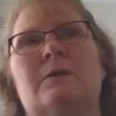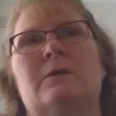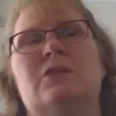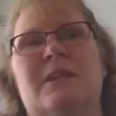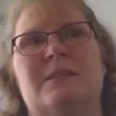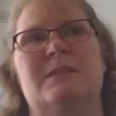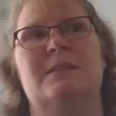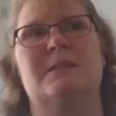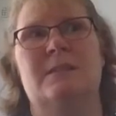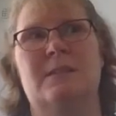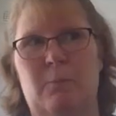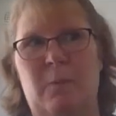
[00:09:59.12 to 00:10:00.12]

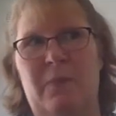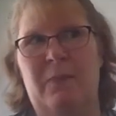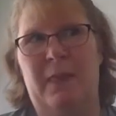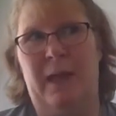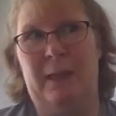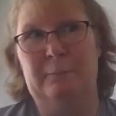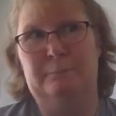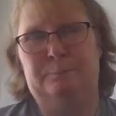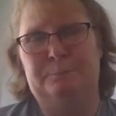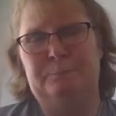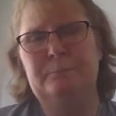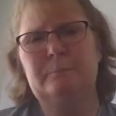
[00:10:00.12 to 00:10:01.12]
just sit with that
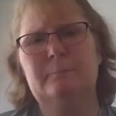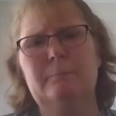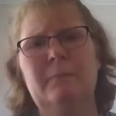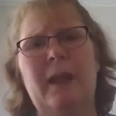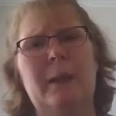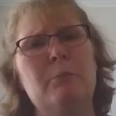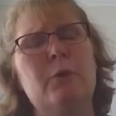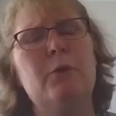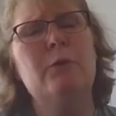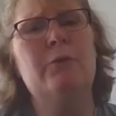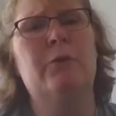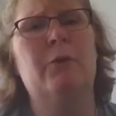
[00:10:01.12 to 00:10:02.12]
and
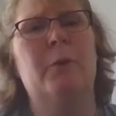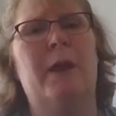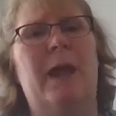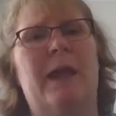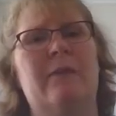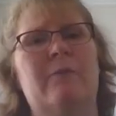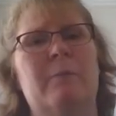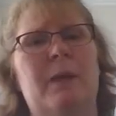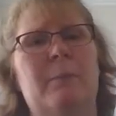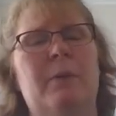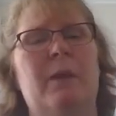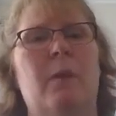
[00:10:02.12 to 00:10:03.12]
move through it. And if
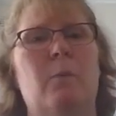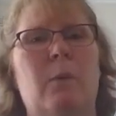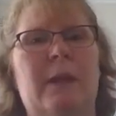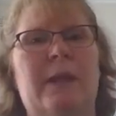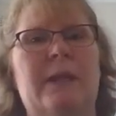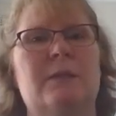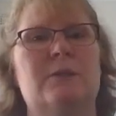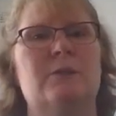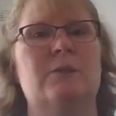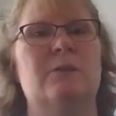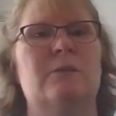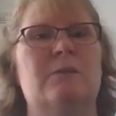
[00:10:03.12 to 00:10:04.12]
people are willing
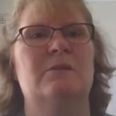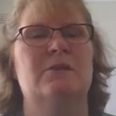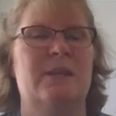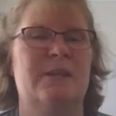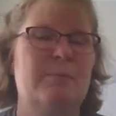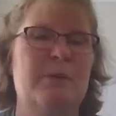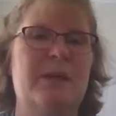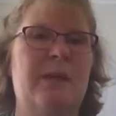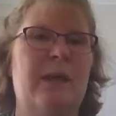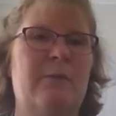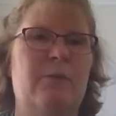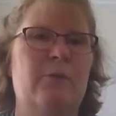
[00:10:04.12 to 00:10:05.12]
to just be
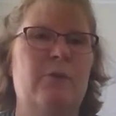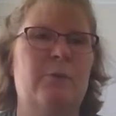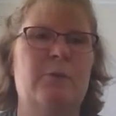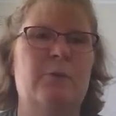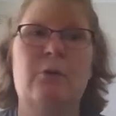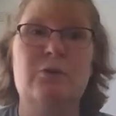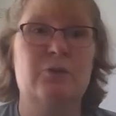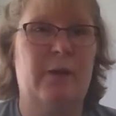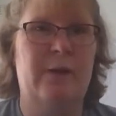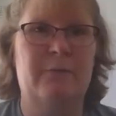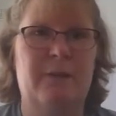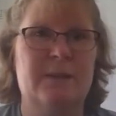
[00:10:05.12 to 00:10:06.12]
there for you and not try
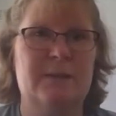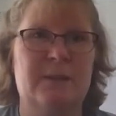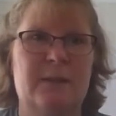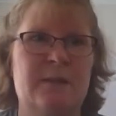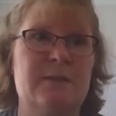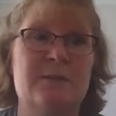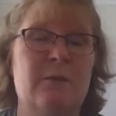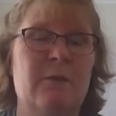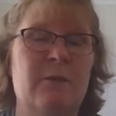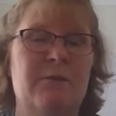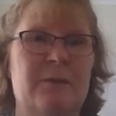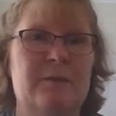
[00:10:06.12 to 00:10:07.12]
and fix it, because it's
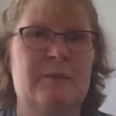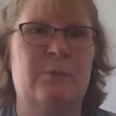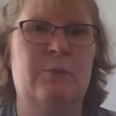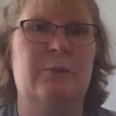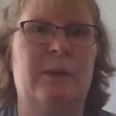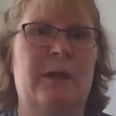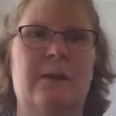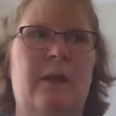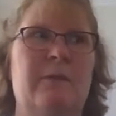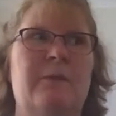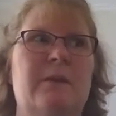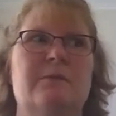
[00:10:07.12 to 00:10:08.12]
not fixable, like
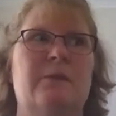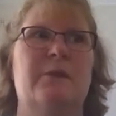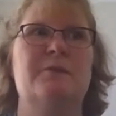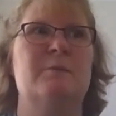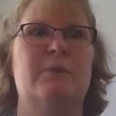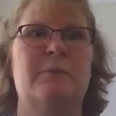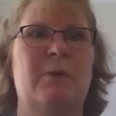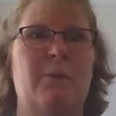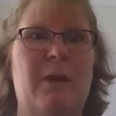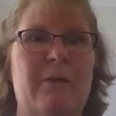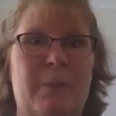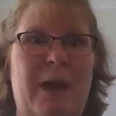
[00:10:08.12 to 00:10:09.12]
nothing is going to bring my
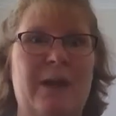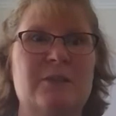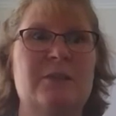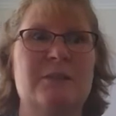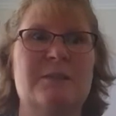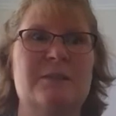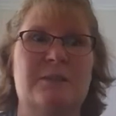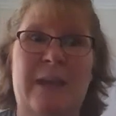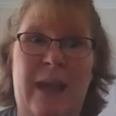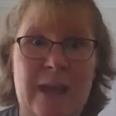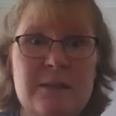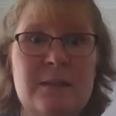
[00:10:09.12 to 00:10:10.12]
wife back, she's
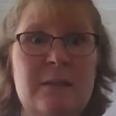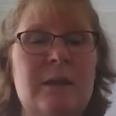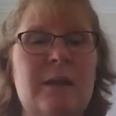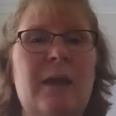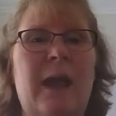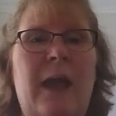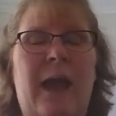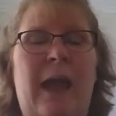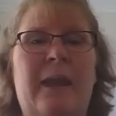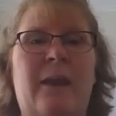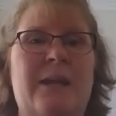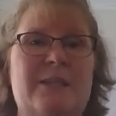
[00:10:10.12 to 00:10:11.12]
dead,
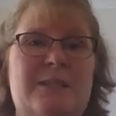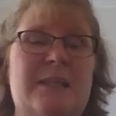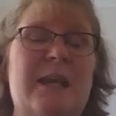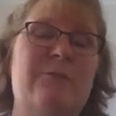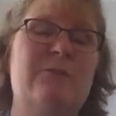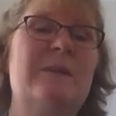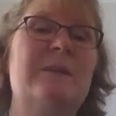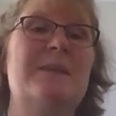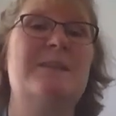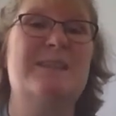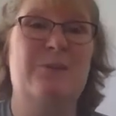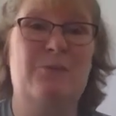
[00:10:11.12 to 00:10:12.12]
and I just have to learn
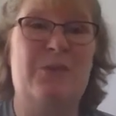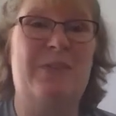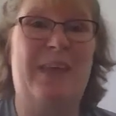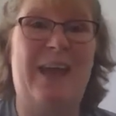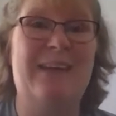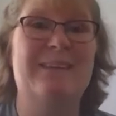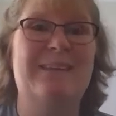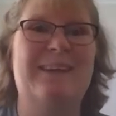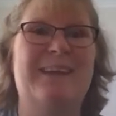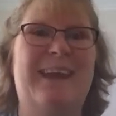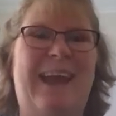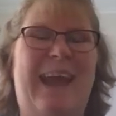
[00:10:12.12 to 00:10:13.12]
to live with that,
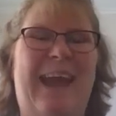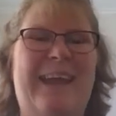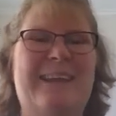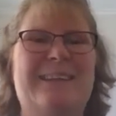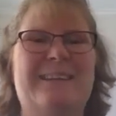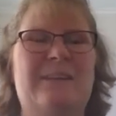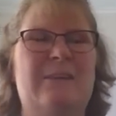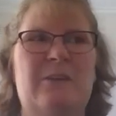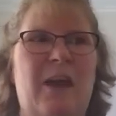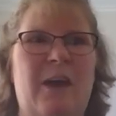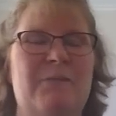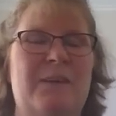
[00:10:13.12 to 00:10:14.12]
and you
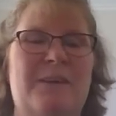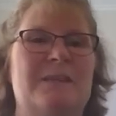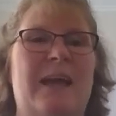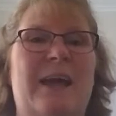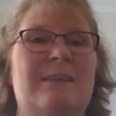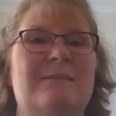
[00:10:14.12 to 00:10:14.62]
can't fix that.